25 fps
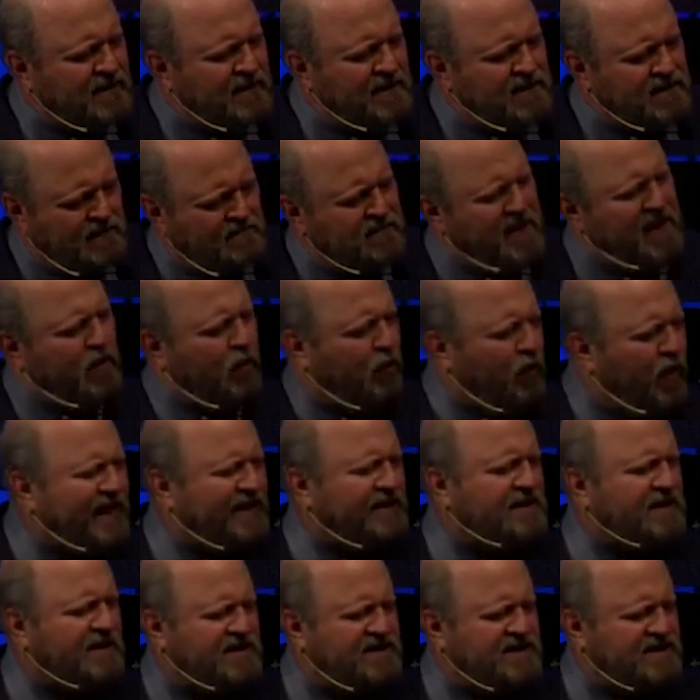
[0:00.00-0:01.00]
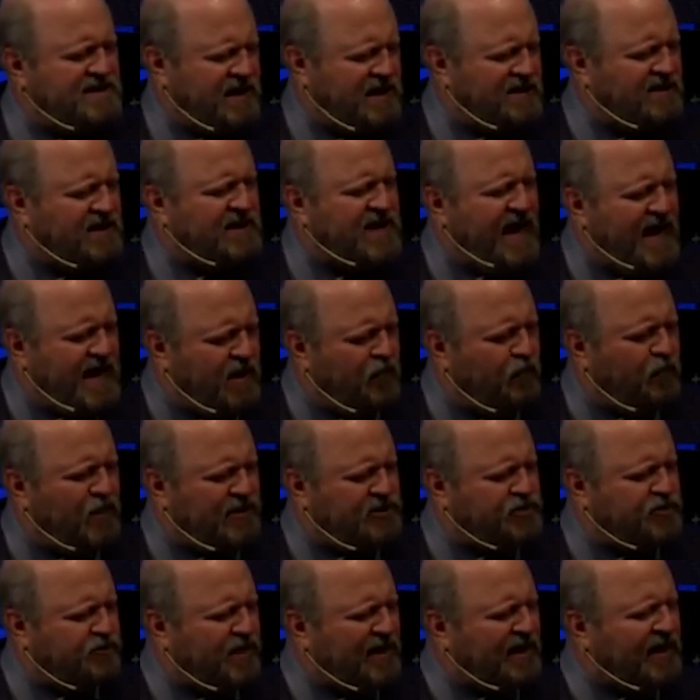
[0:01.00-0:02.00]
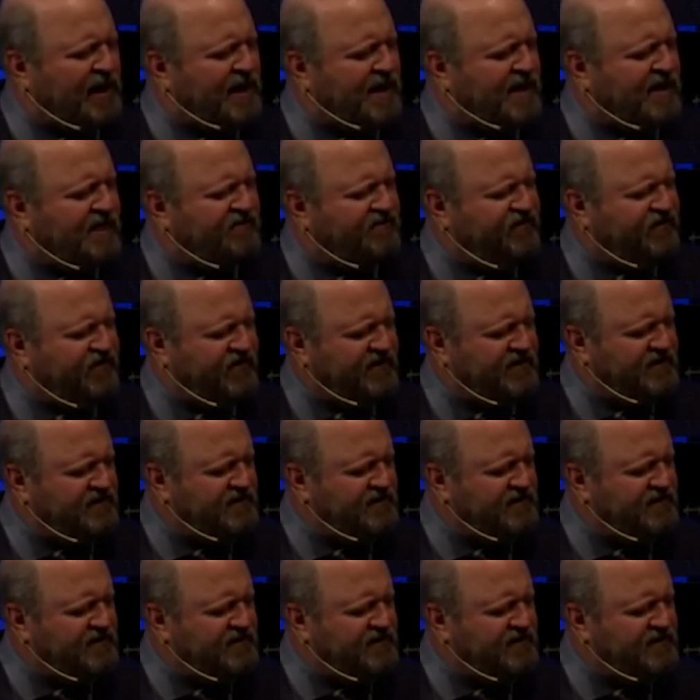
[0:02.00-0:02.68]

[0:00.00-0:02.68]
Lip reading: to be a witness in the day in which we live,